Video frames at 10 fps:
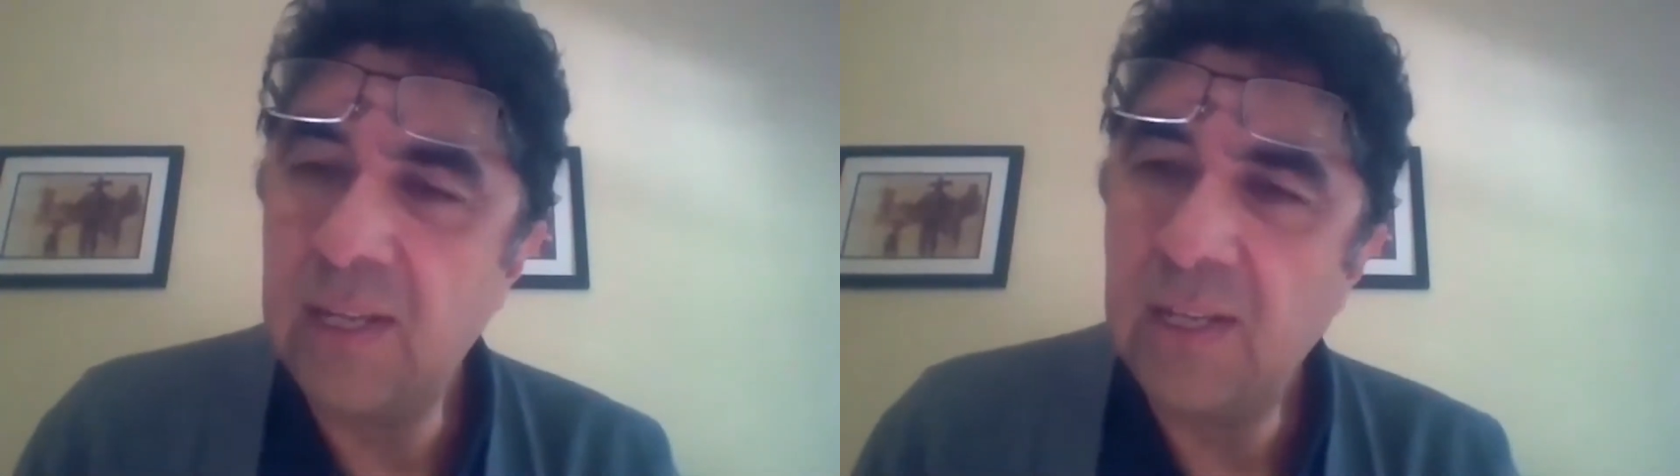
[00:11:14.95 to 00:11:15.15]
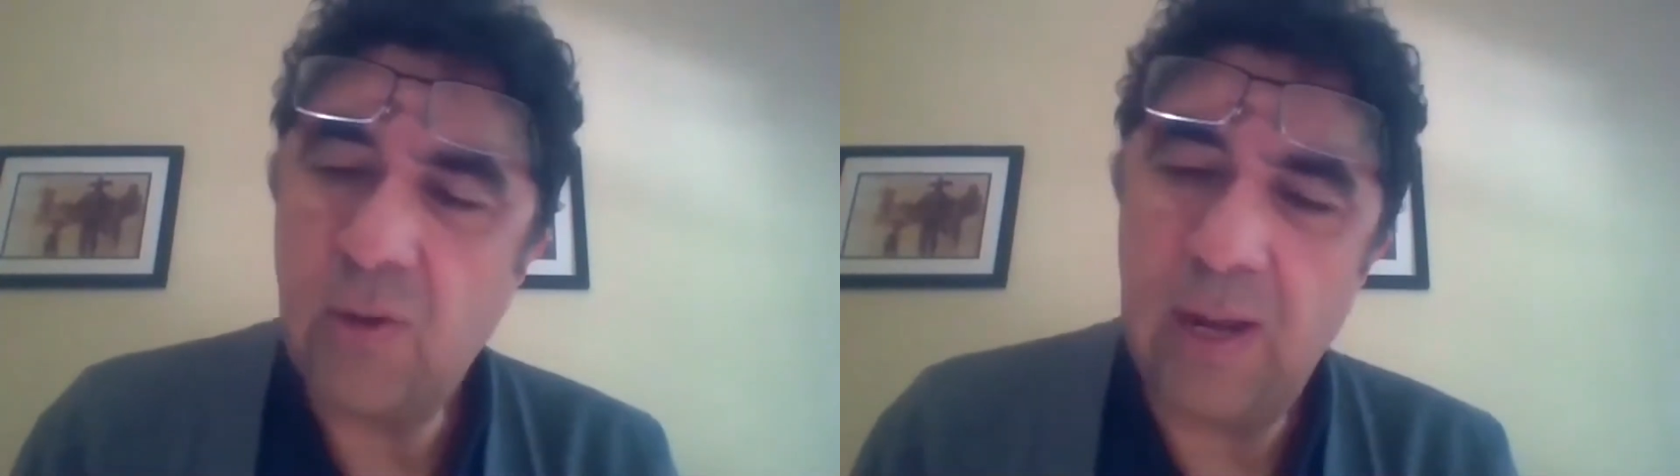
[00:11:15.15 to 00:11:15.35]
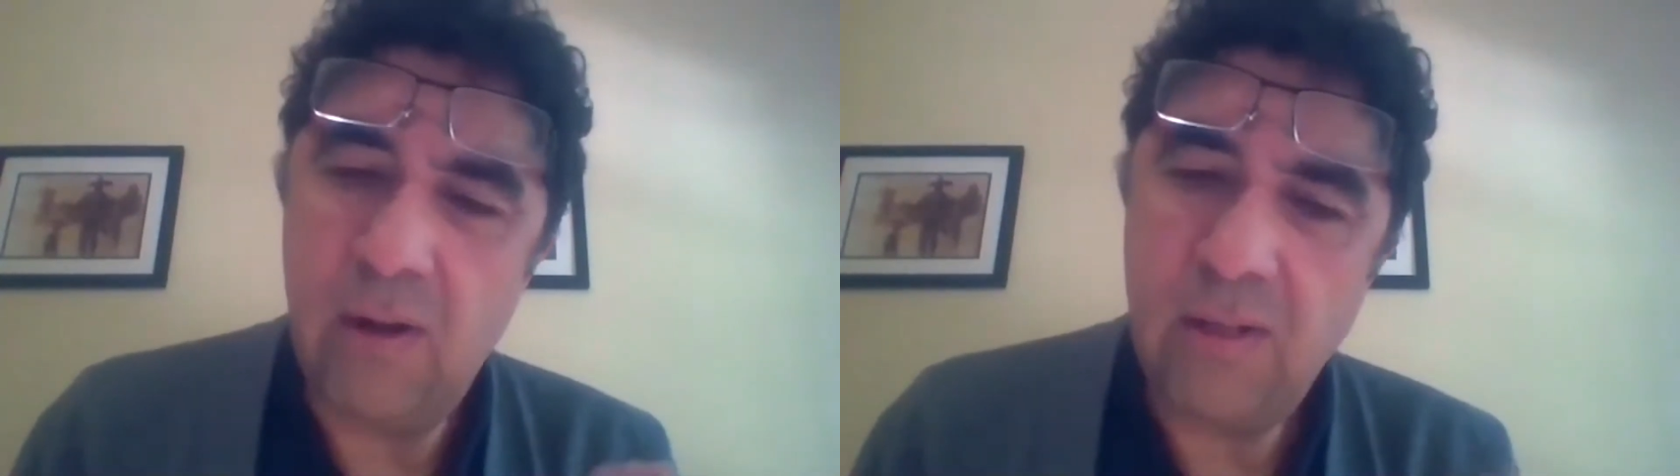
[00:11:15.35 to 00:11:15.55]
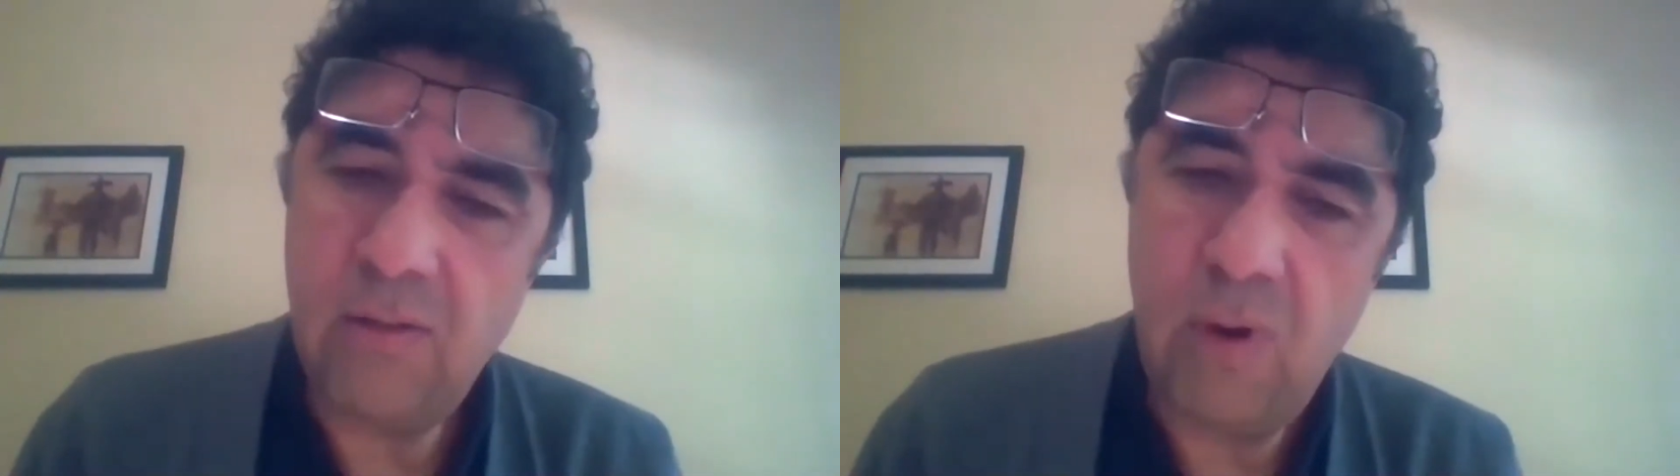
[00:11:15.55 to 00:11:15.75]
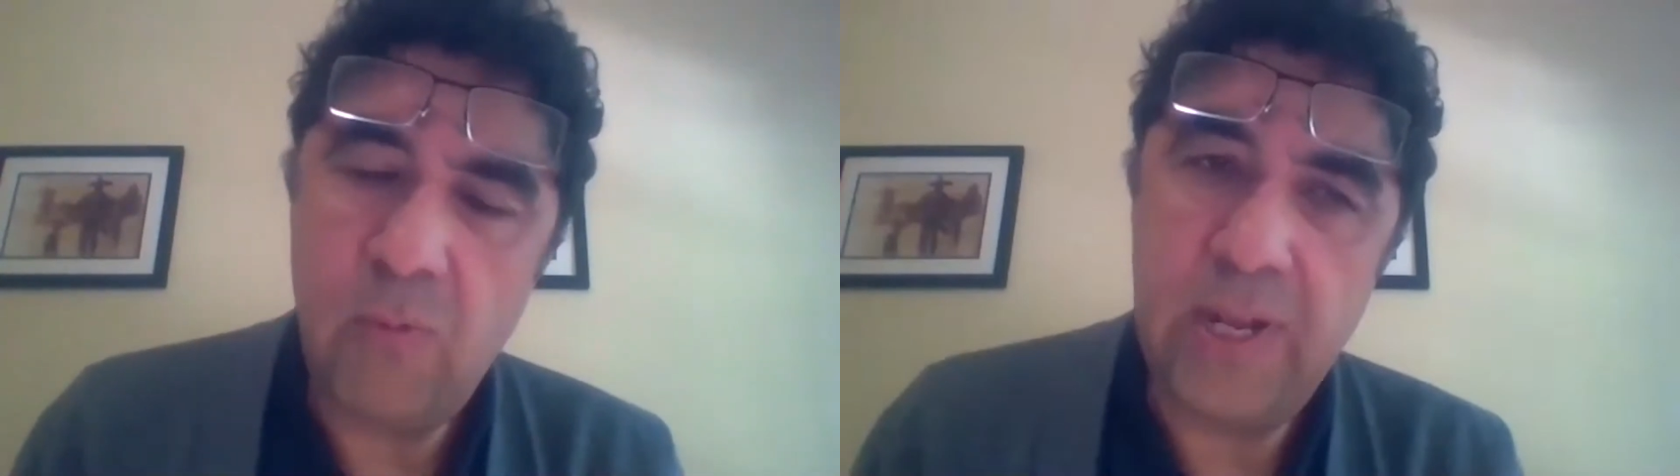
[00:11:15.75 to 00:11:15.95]
So a lot
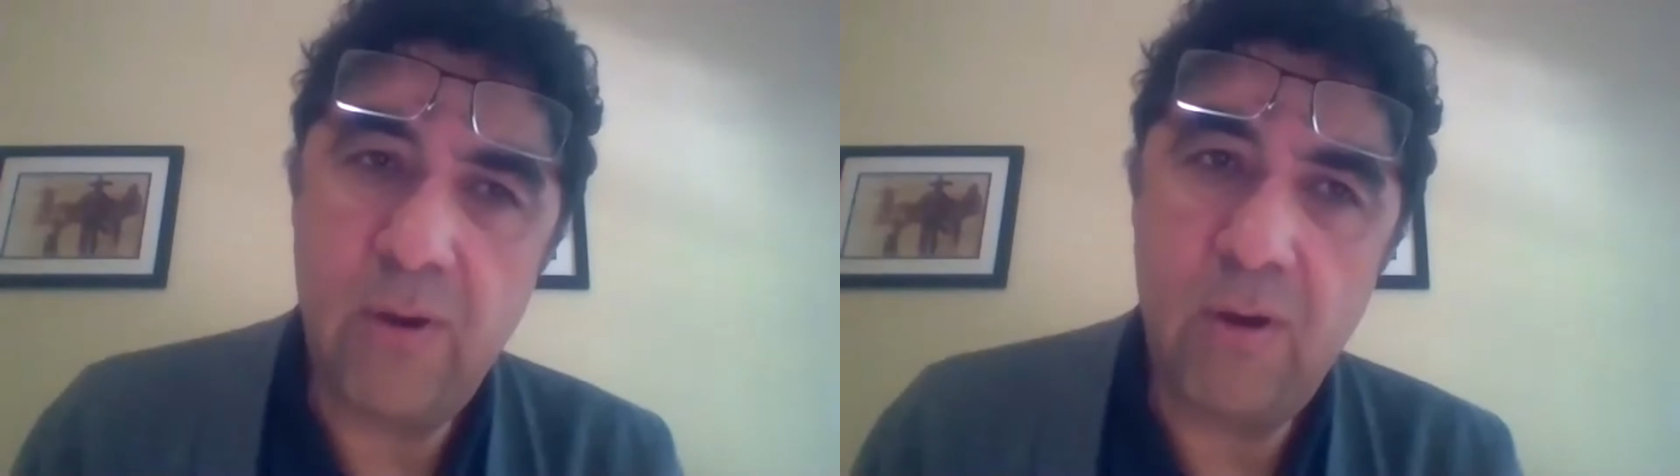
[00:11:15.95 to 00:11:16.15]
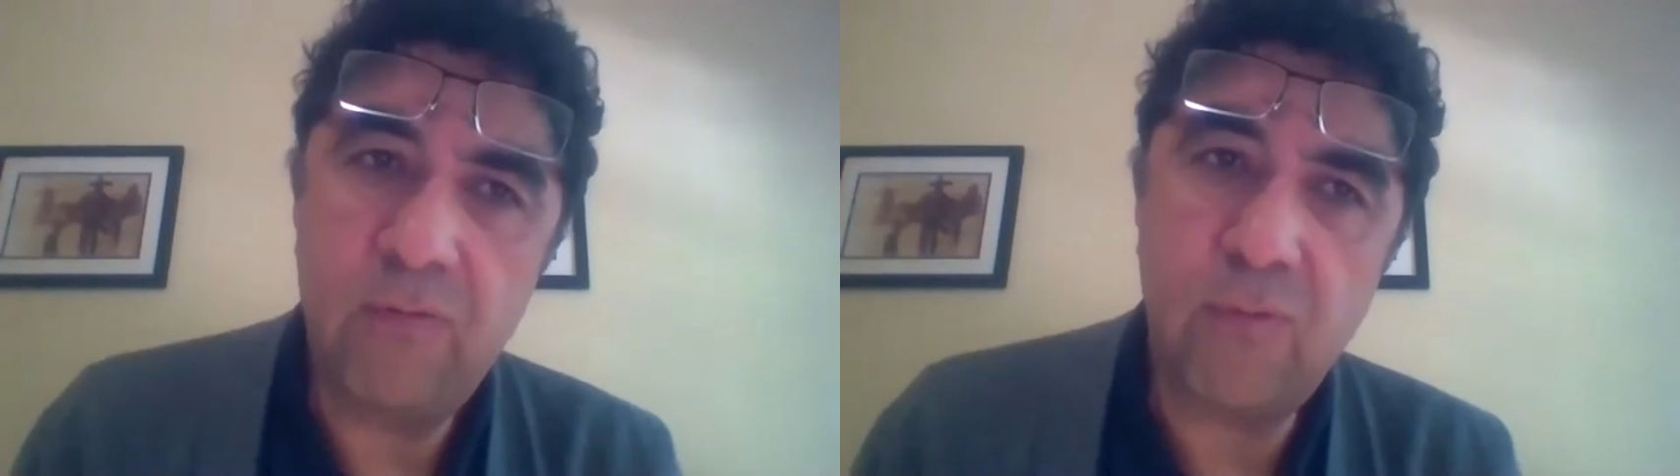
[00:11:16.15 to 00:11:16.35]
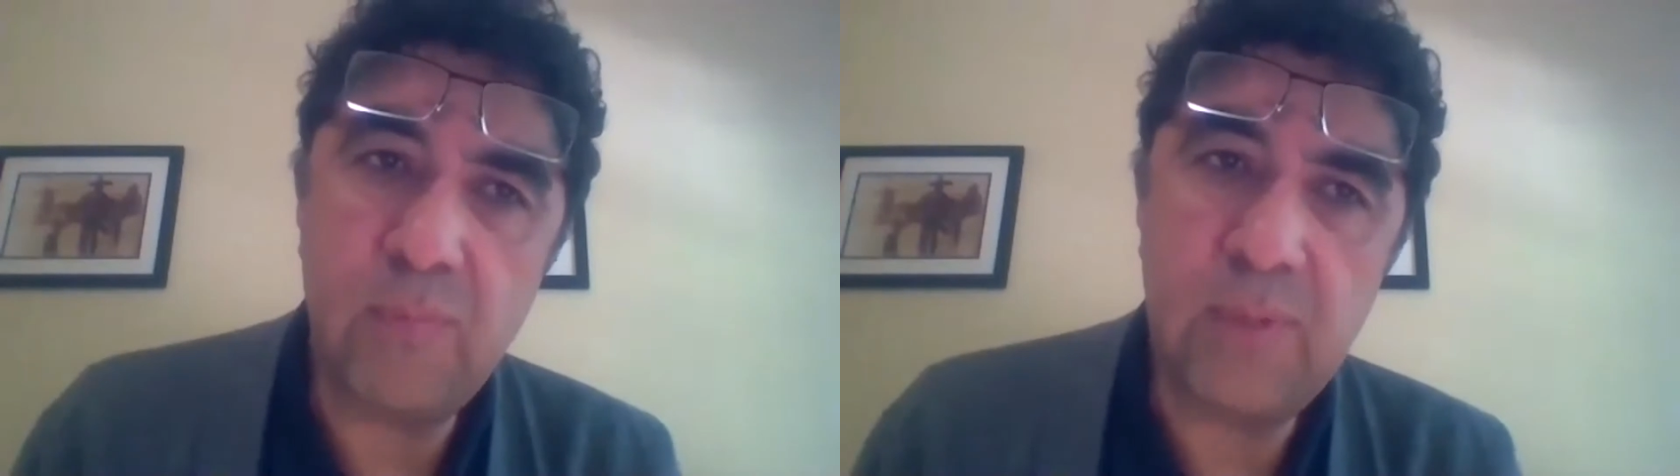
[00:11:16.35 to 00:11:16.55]
of what we know from